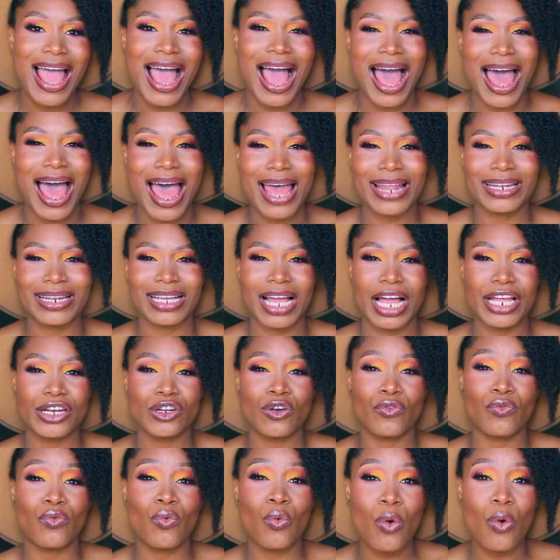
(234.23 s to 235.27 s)
and kind
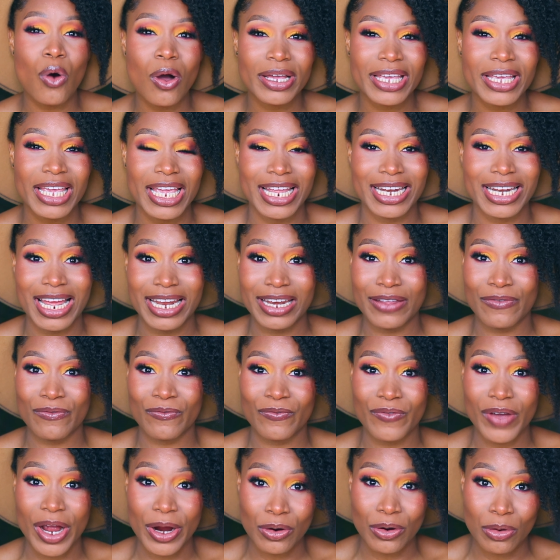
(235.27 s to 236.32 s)
of work in an
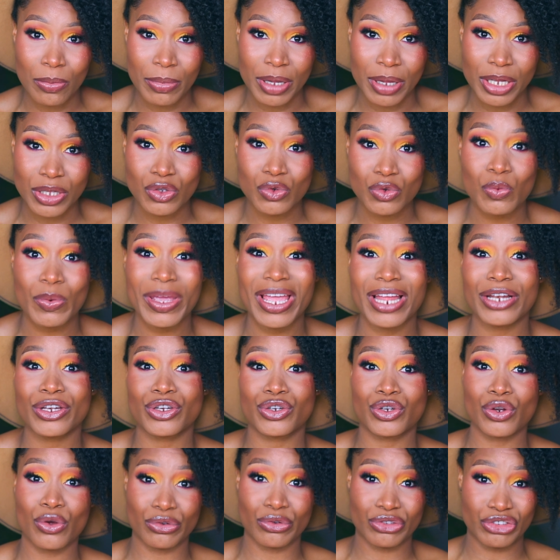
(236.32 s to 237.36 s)
environment where
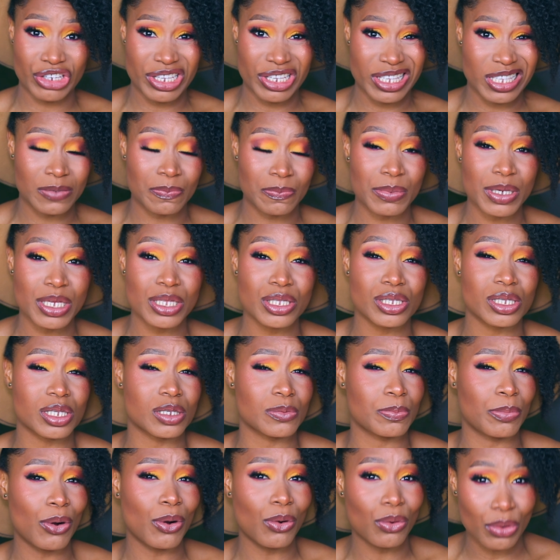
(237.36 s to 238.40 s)
Dutch is being
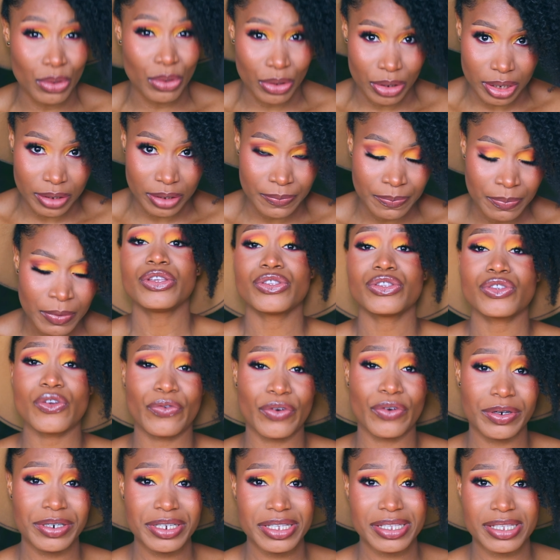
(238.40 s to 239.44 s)
spoken. So
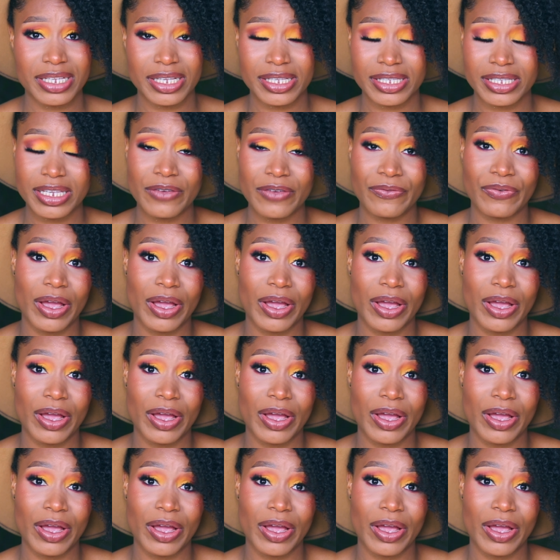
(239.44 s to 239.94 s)
for instance, if